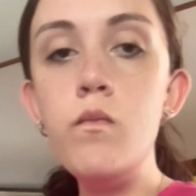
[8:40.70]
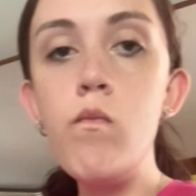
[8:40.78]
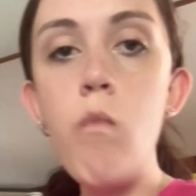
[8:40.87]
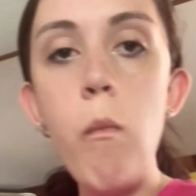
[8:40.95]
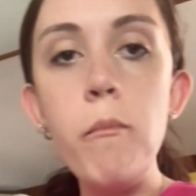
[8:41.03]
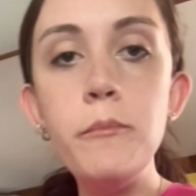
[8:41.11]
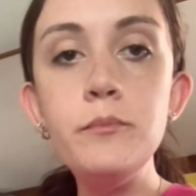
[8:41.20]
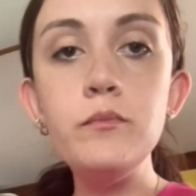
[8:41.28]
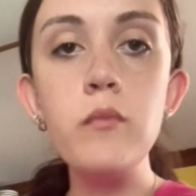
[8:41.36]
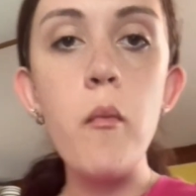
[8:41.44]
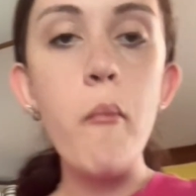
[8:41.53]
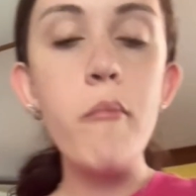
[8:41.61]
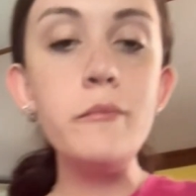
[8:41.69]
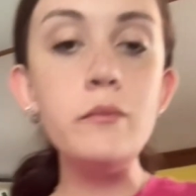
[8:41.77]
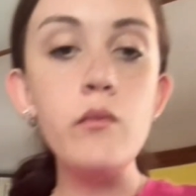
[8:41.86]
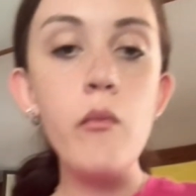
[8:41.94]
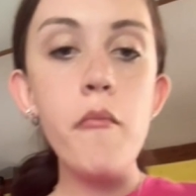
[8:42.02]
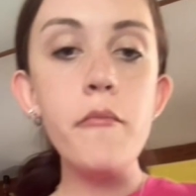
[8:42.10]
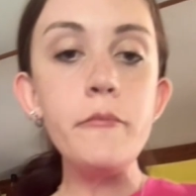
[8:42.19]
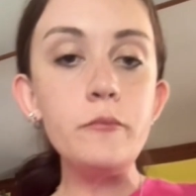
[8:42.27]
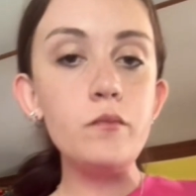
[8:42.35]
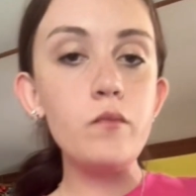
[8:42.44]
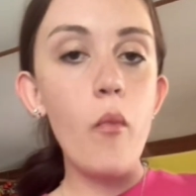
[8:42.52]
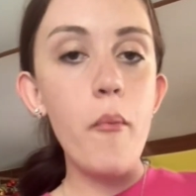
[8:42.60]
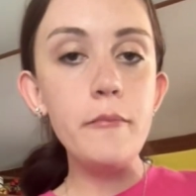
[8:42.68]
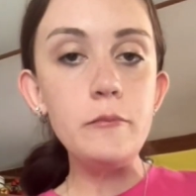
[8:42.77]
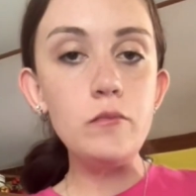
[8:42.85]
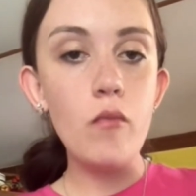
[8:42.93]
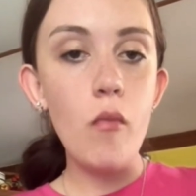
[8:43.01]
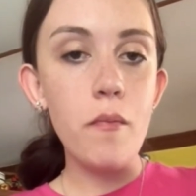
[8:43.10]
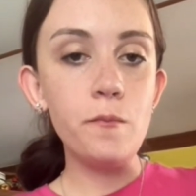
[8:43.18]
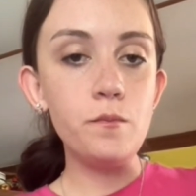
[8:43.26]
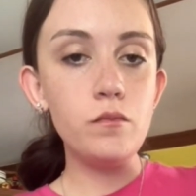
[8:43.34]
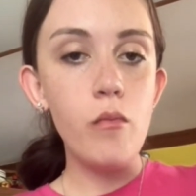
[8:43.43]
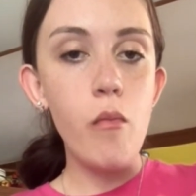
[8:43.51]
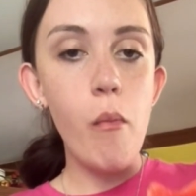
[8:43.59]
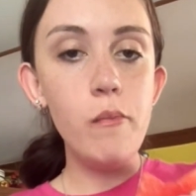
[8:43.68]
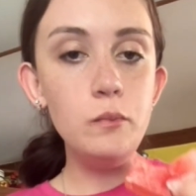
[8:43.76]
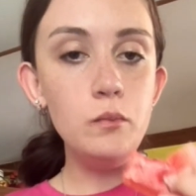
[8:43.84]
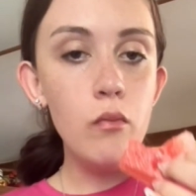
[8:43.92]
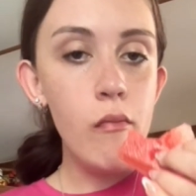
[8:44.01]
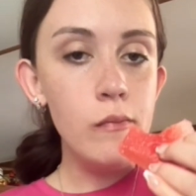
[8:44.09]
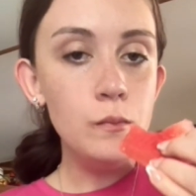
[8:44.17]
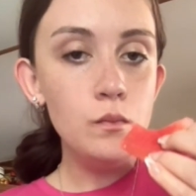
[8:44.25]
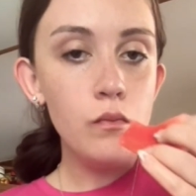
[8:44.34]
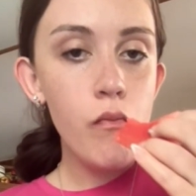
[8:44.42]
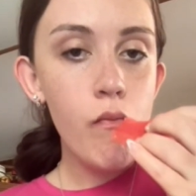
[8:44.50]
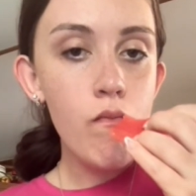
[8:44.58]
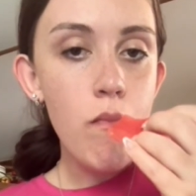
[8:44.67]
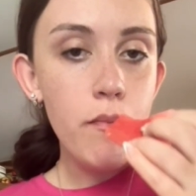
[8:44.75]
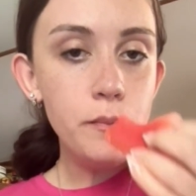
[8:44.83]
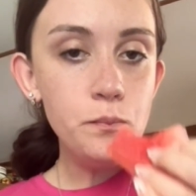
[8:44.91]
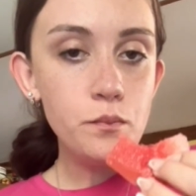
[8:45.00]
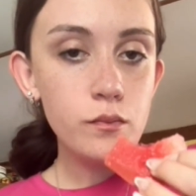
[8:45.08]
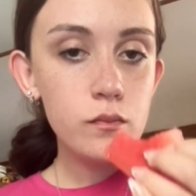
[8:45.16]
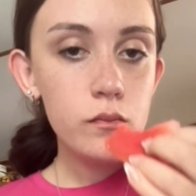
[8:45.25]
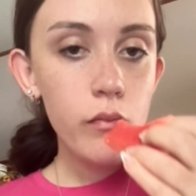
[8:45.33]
This whole ordeal toward a Christian world.